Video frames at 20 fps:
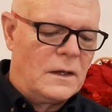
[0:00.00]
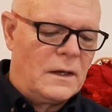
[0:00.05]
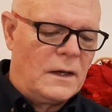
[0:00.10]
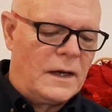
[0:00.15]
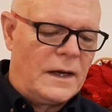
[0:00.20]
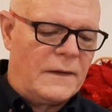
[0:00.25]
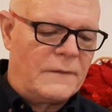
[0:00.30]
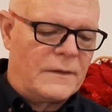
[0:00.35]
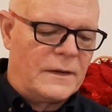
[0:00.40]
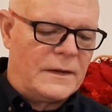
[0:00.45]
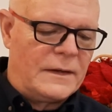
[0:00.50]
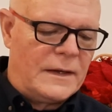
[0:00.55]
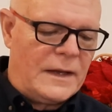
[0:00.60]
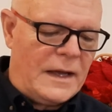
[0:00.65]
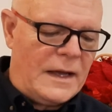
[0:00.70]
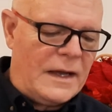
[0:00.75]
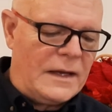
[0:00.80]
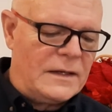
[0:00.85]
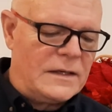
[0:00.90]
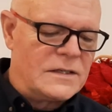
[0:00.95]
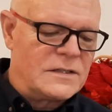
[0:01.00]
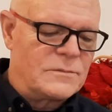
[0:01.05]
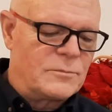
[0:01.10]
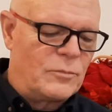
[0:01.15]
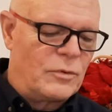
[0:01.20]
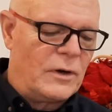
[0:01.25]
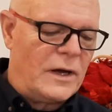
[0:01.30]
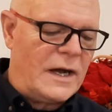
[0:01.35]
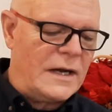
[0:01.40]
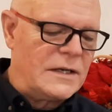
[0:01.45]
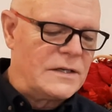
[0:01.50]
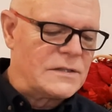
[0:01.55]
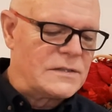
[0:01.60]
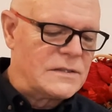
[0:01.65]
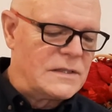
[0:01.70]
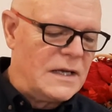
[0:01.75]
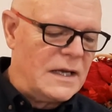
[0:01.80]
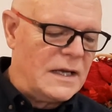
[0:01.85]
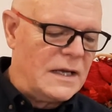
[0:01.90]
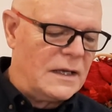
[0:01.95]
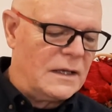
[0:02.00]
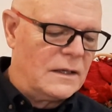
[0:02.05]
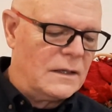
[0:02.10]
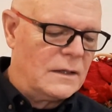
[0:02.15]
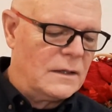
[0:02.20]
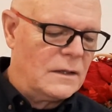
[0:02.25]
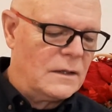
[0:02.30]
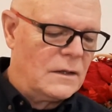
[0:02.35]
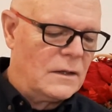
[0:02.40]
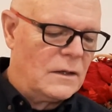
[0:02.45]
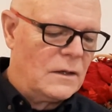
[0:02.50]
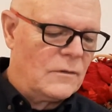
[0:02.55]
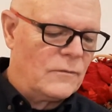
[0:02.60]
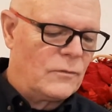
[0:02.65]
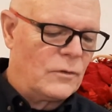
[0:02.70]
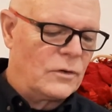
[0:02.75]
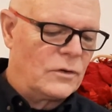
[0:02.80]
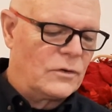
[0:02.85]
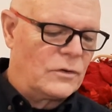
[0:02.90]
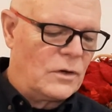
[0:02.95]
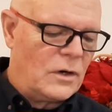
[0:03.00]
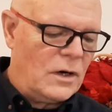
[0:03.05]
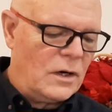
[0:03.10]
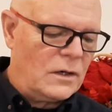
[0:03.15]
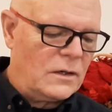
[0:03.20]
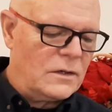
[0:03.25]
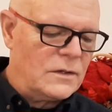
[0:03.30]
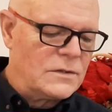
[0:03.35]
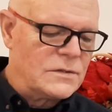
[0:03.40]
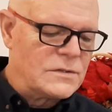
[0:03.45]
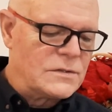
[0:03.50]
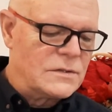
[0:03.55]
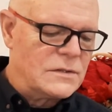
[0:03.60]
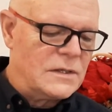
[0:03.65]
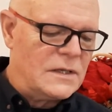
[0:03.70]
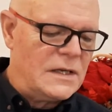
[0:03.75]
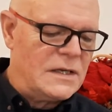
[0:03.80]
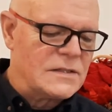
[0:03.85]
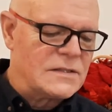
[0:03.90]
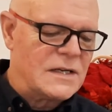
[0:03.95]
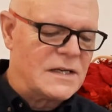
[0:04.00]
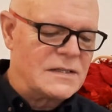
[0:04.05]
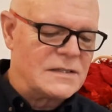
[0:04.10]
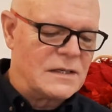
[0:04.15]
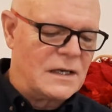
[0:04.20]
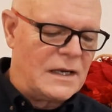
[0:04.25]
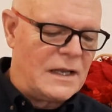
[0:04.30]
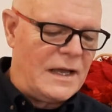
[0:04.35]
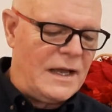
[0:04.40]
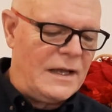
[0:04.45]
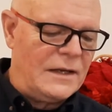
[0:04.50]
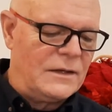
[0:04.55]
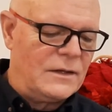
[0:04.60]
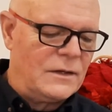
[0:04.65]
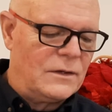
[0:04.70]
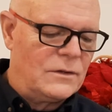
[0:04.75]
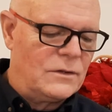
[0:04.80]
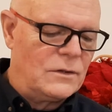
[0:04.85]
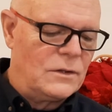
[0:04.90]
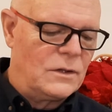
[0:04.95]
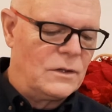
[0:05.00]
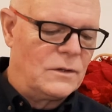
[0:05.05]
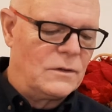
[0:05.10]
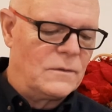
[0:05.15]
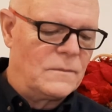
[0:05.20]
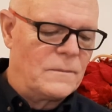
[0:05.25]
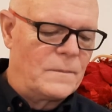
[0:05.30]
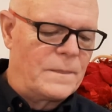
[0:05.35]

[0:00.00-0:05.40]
And the night is bright as day, for darkness is as light to you.